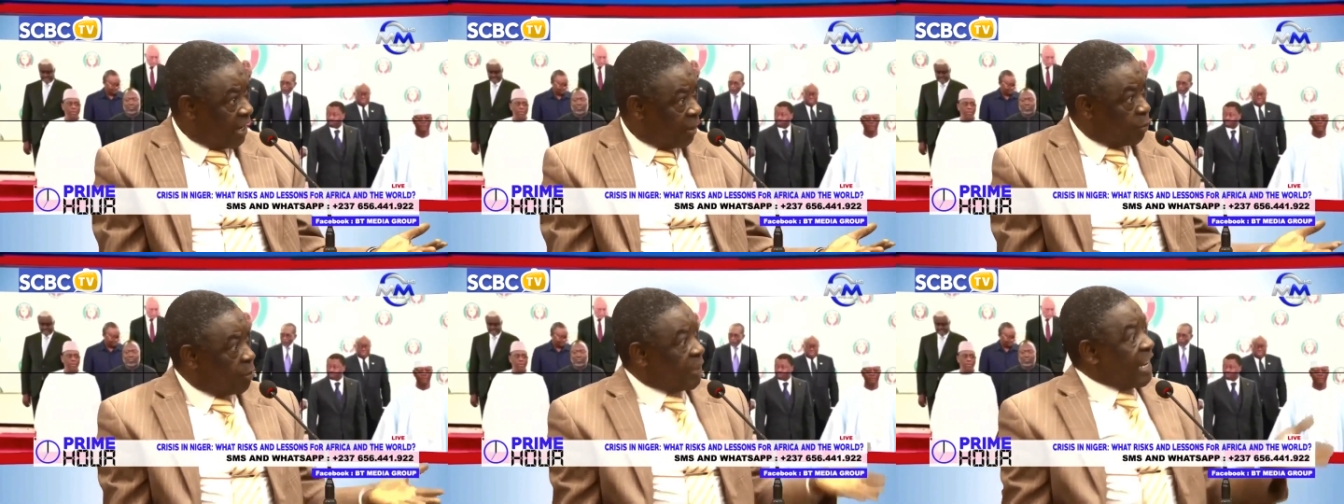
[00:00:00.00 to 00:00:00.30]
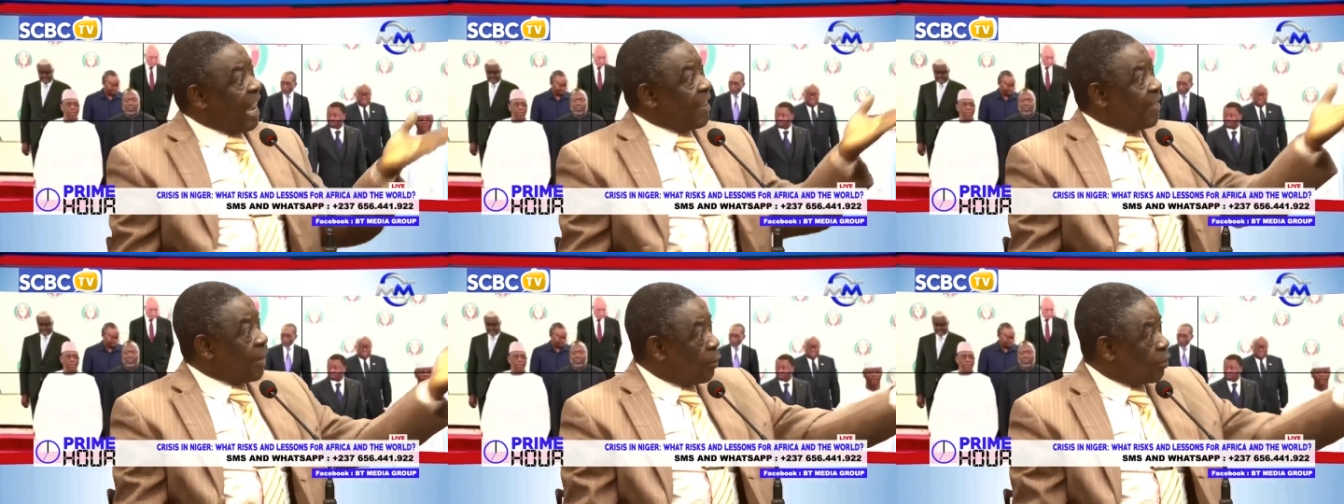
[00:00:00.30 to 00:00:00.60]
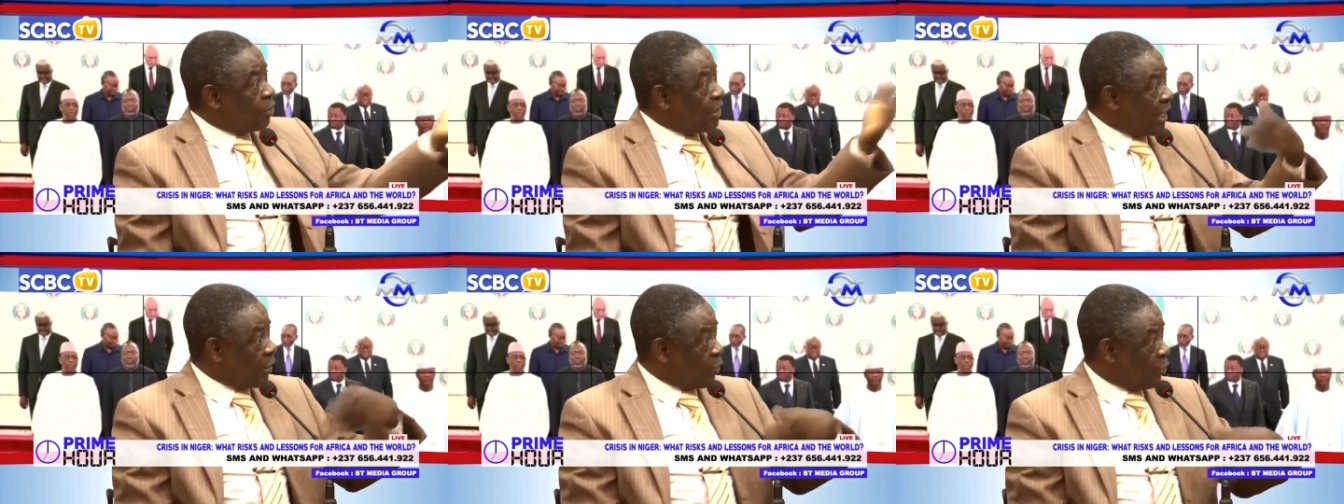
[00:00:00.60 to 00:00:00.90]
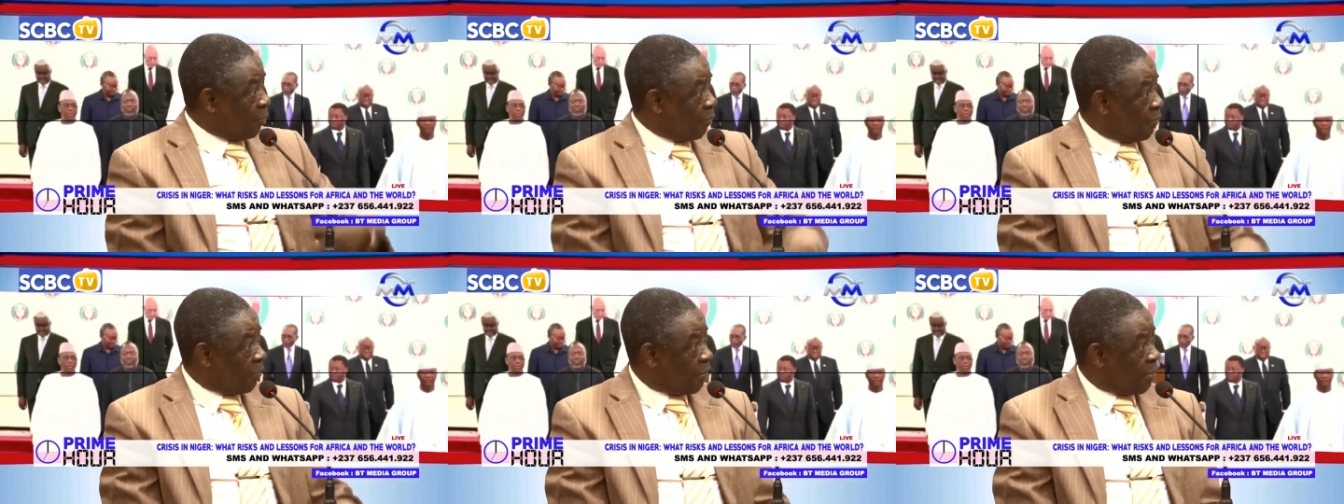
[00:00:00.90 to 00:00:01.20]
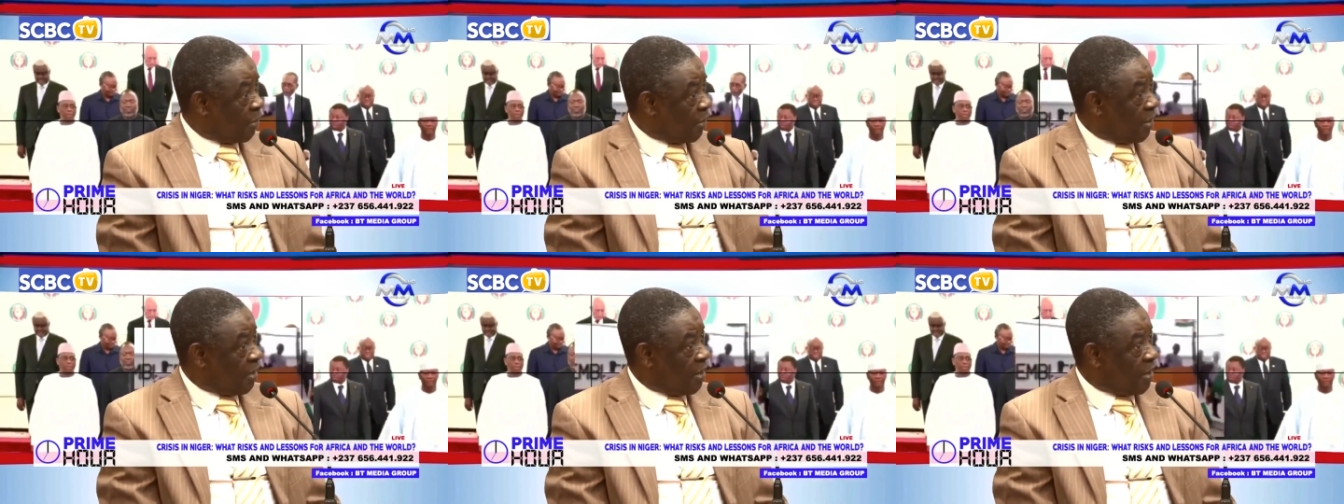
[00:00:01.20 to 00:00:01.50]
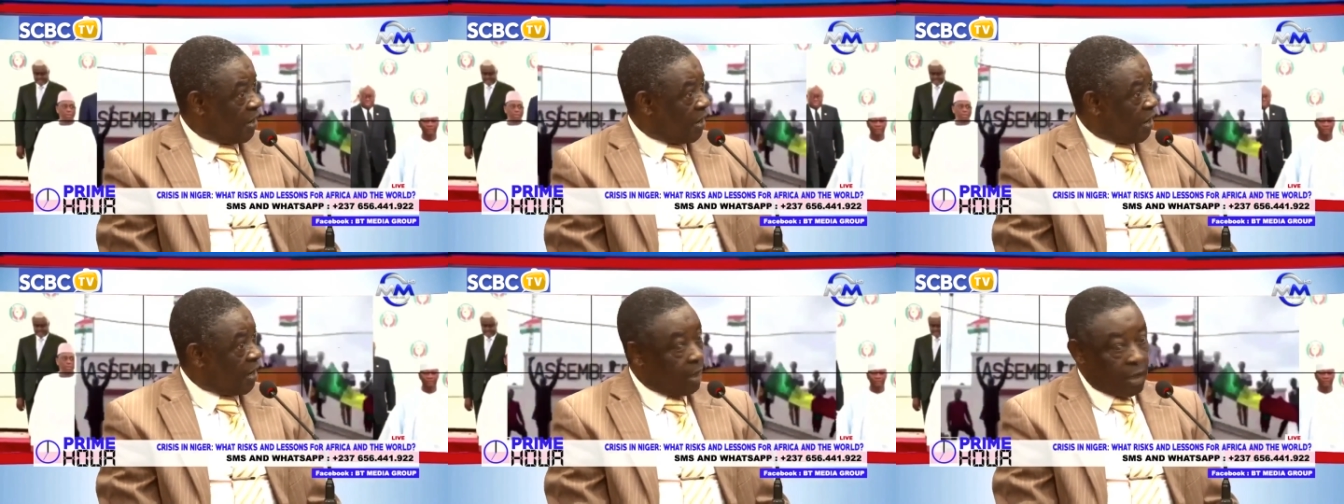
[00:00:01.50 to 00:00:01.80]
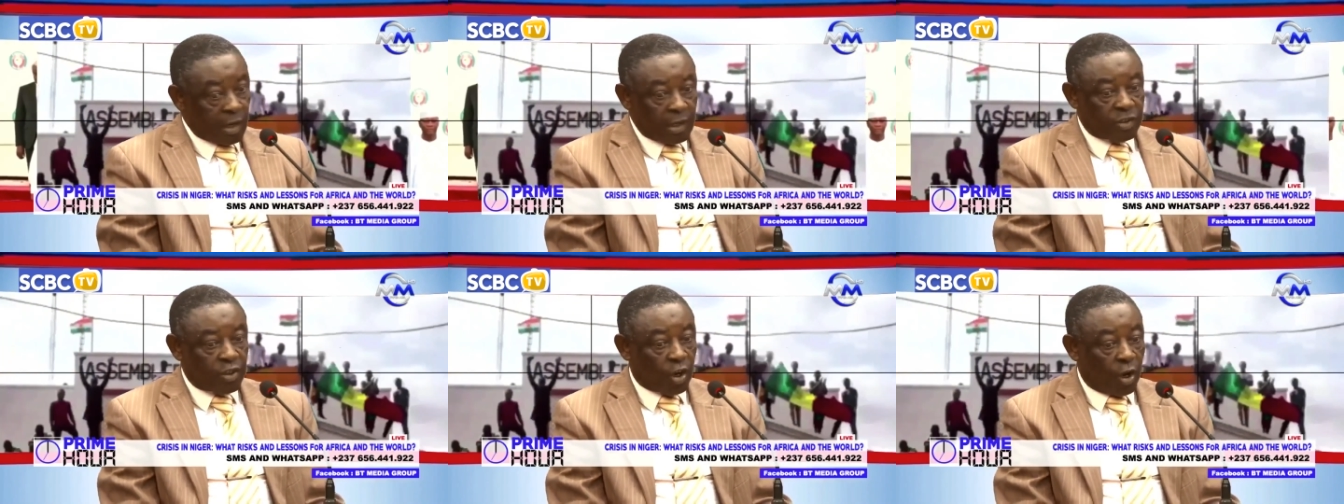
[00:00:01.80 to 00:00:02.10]
Do they have a good stadium?
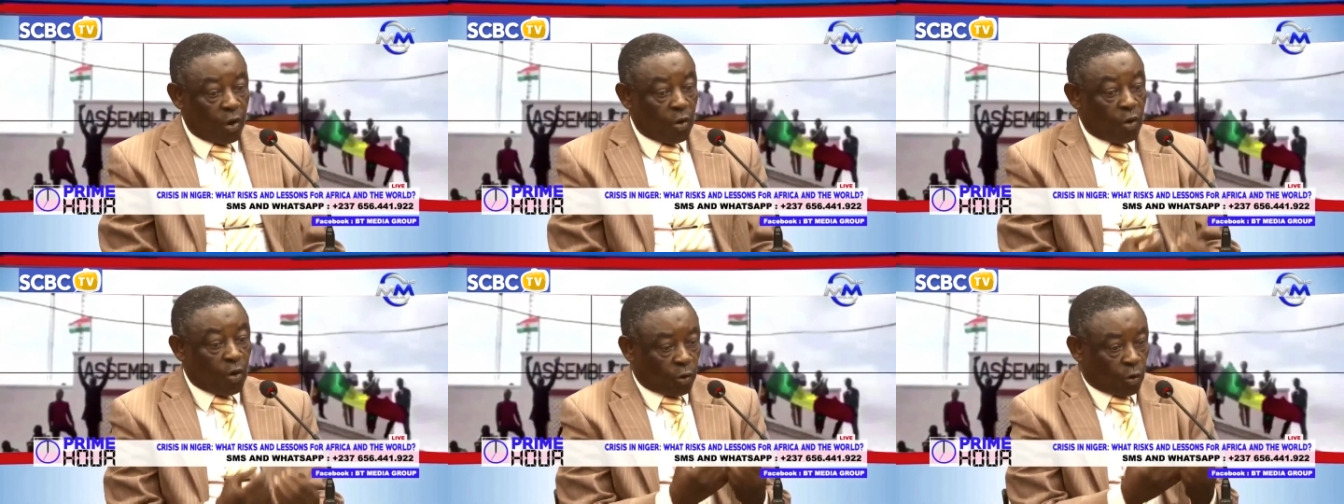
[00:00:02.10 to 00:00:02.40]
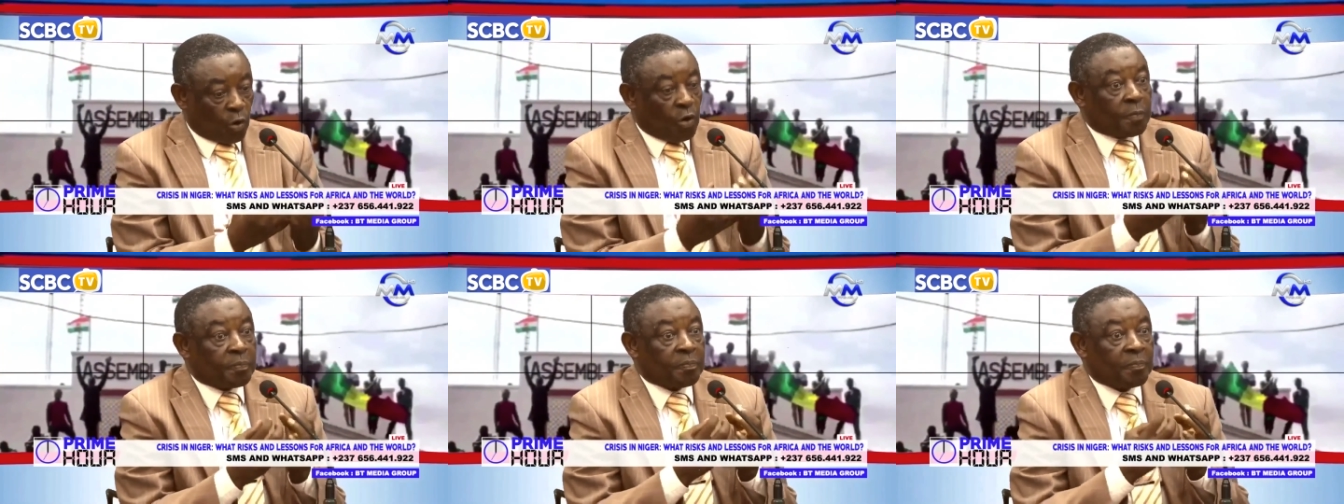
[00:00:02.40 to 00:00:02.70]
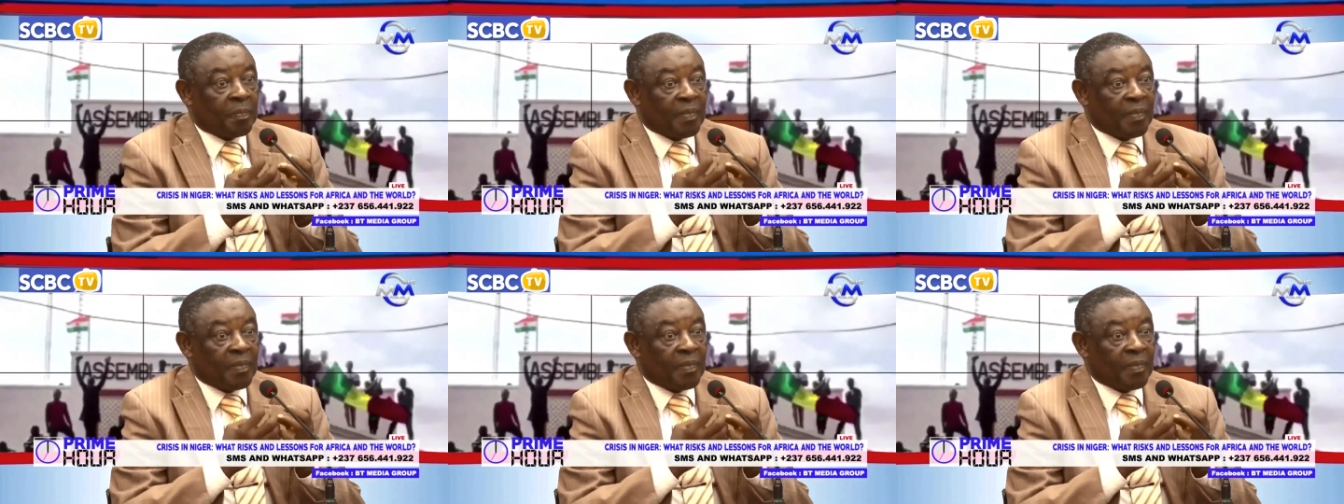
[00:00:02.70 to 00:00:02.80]
So, look.